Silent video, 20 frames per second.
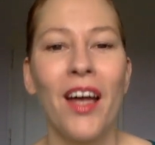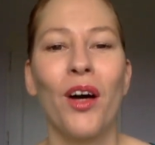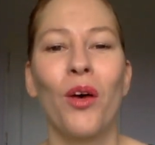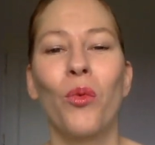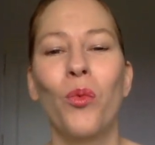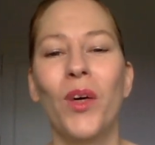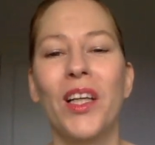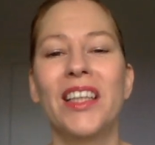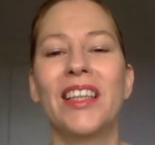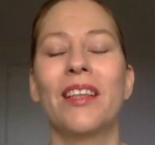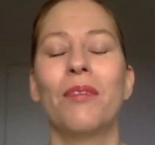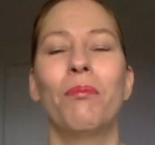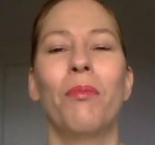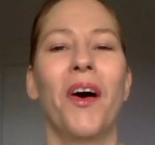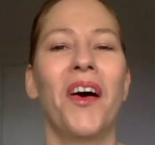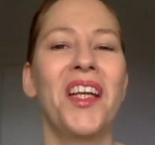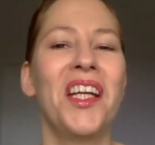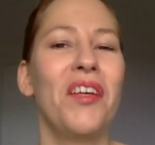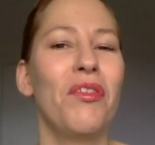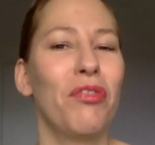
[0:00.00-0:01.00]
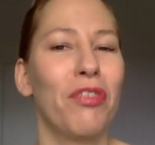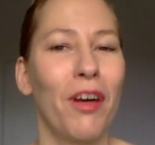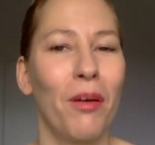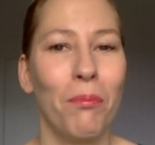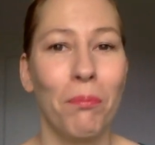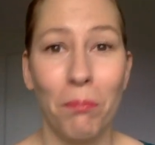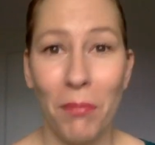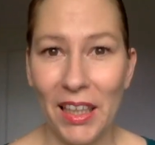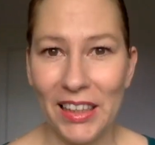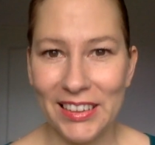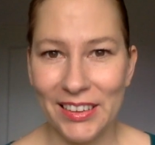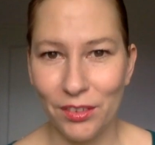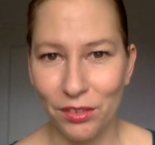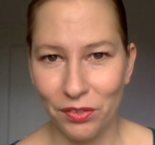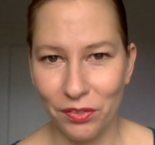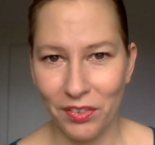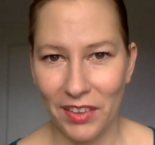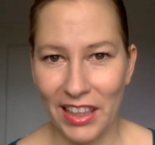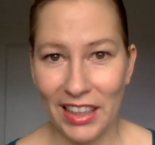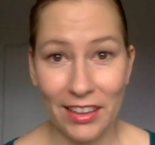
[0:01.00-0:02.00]
with money from passive
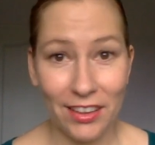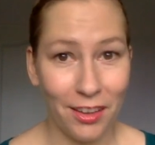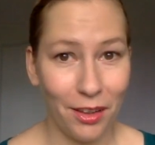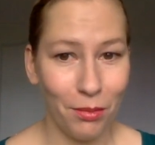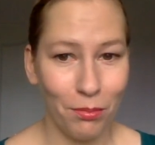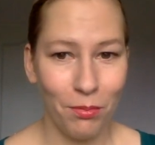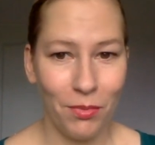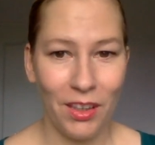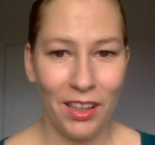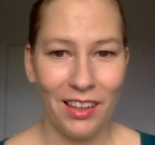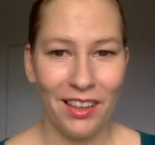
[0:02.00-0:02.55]
income